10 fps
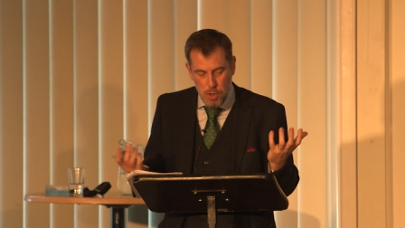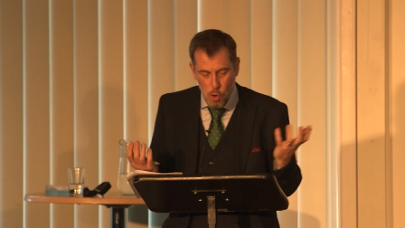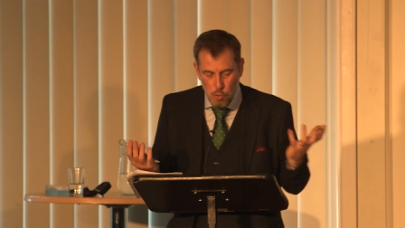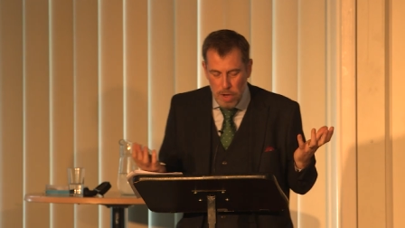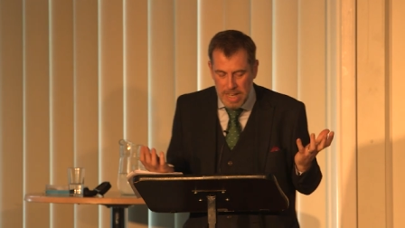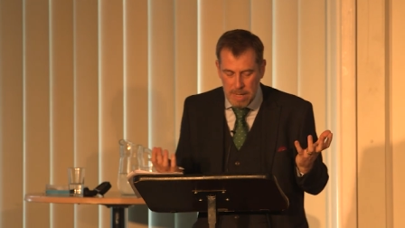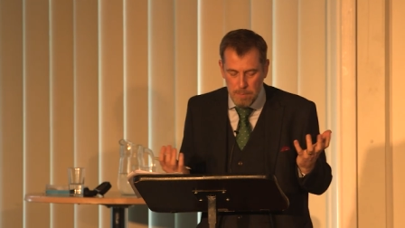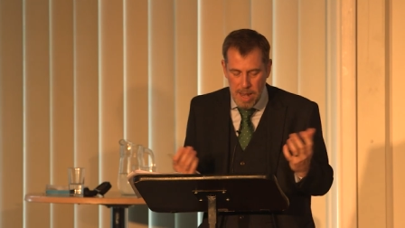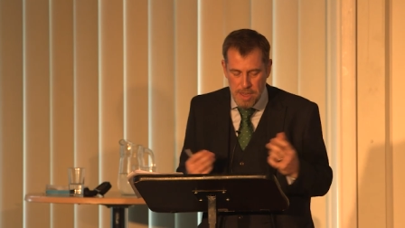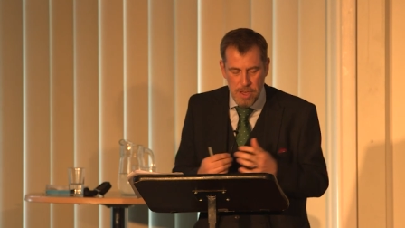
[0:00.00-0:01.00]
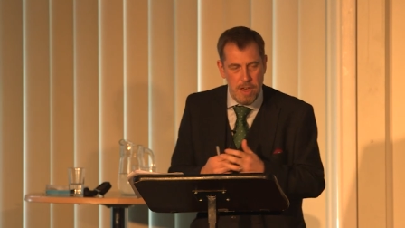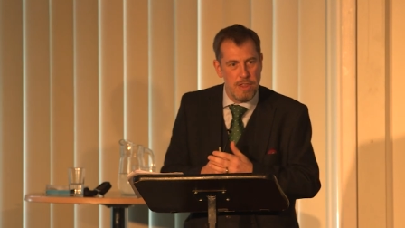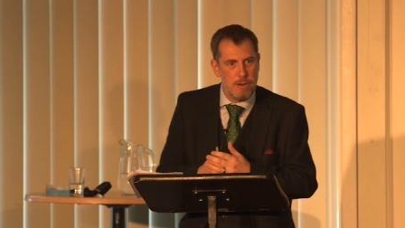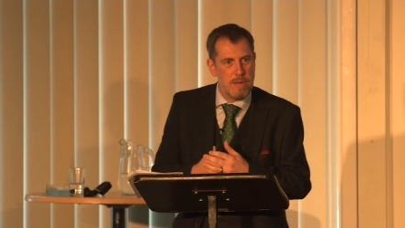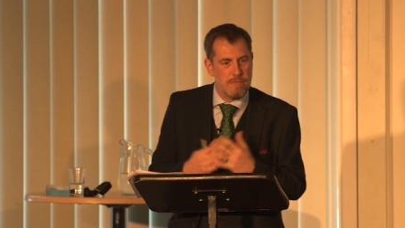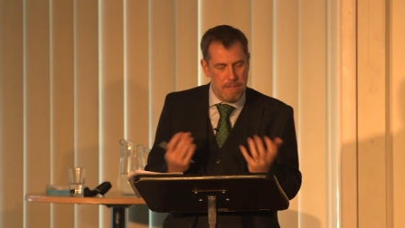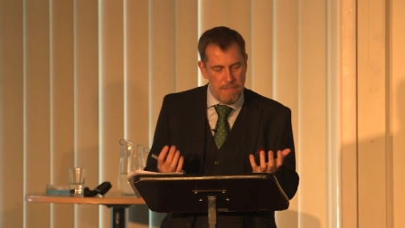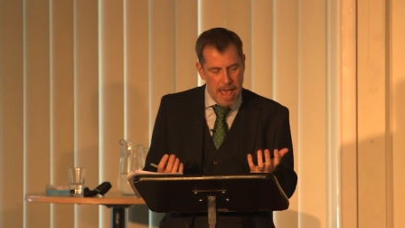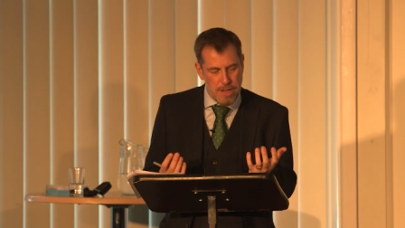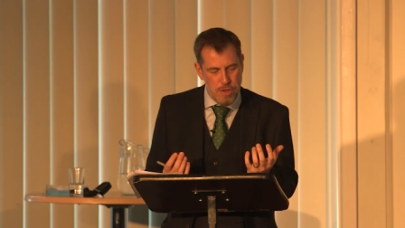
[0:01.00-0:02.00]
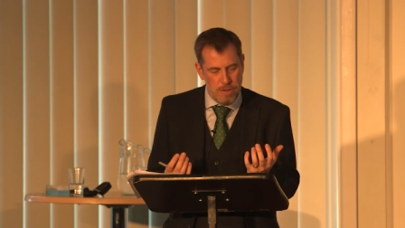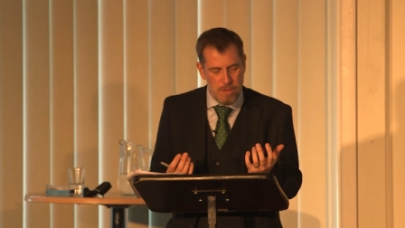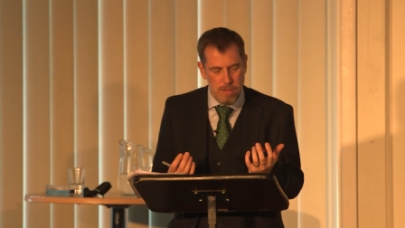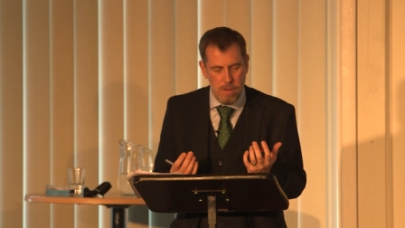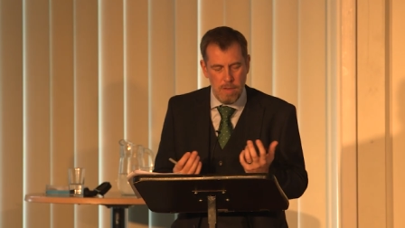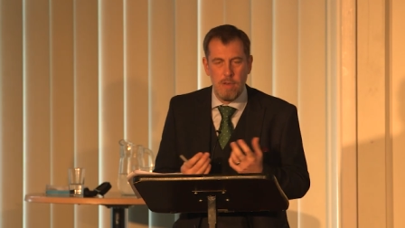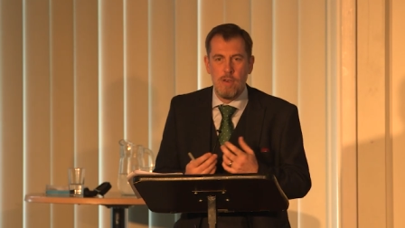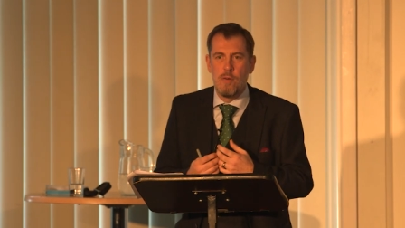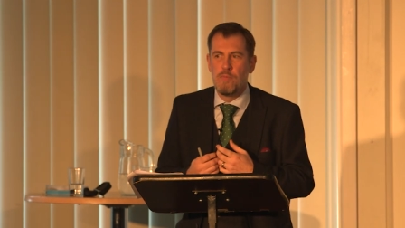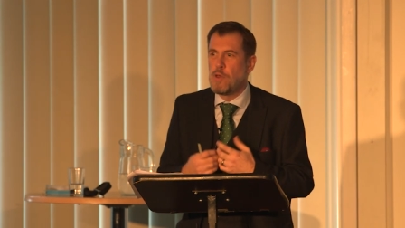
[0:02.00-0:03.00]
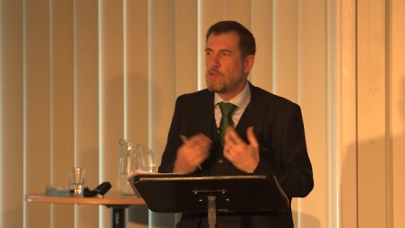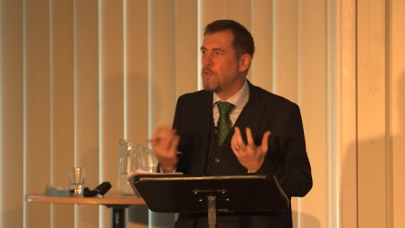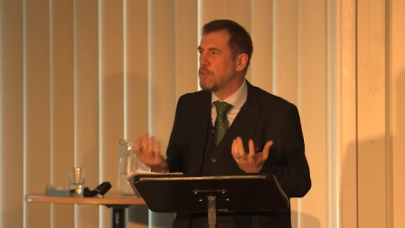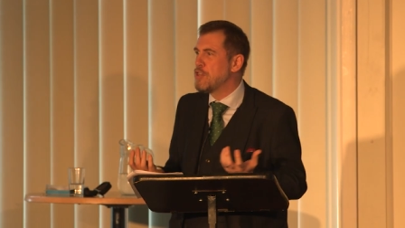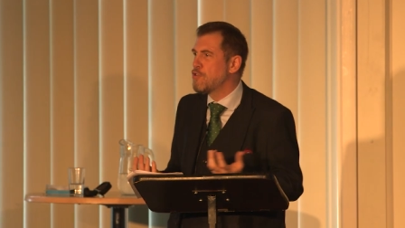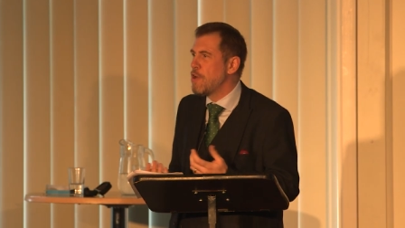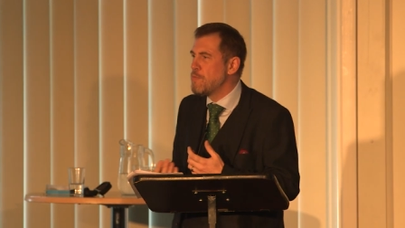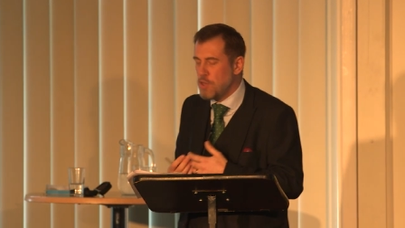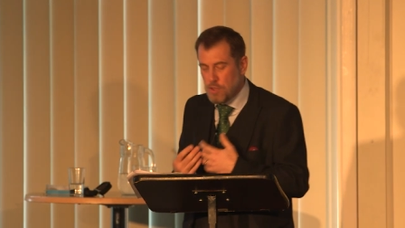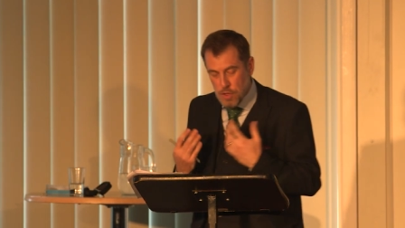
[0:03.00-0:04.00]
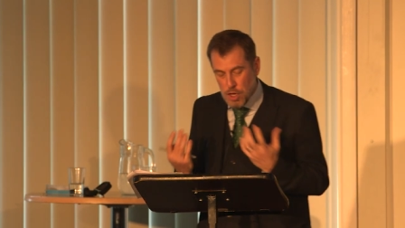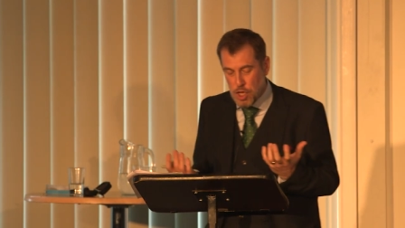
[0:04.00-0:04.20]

pure reading pleasure through its reflections, beautiful descriptions, the